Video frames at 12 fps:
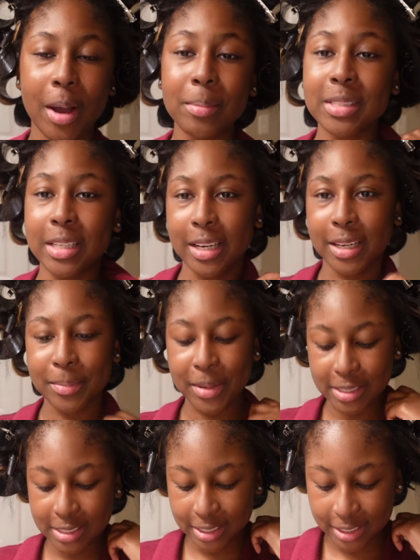I'm done
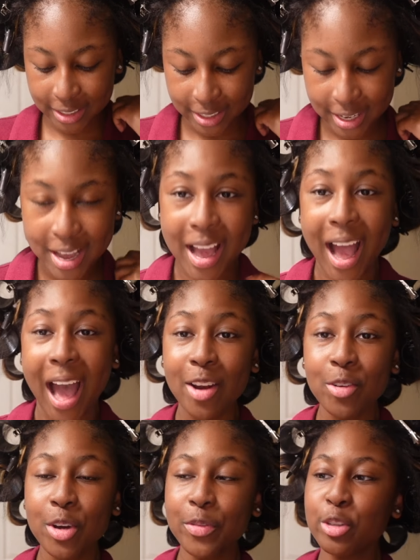basically. I
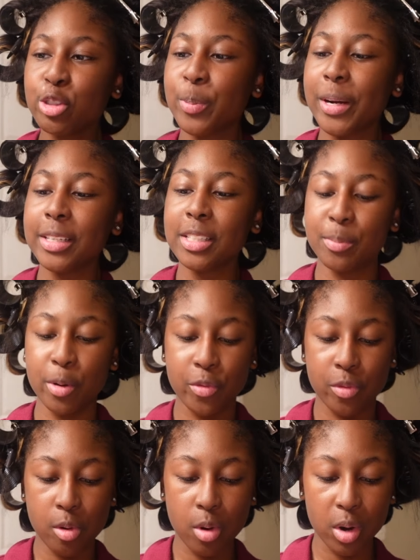don't know if you spray this
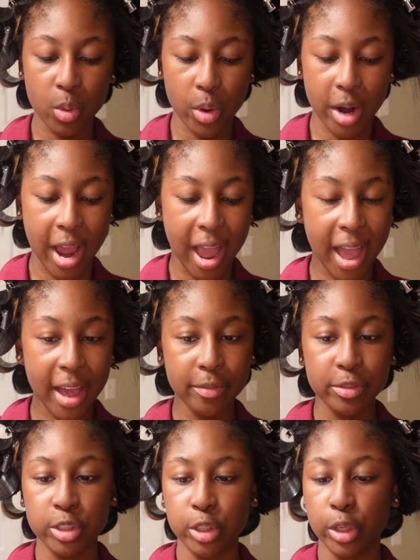before or
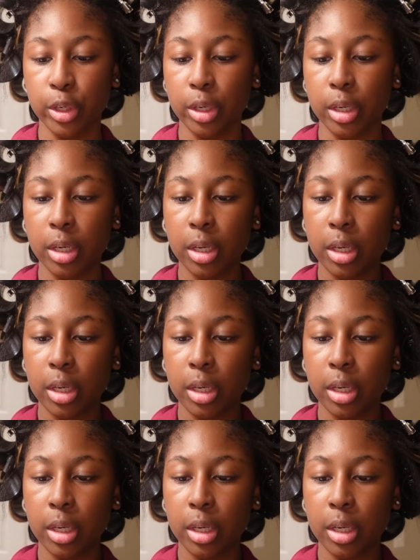after.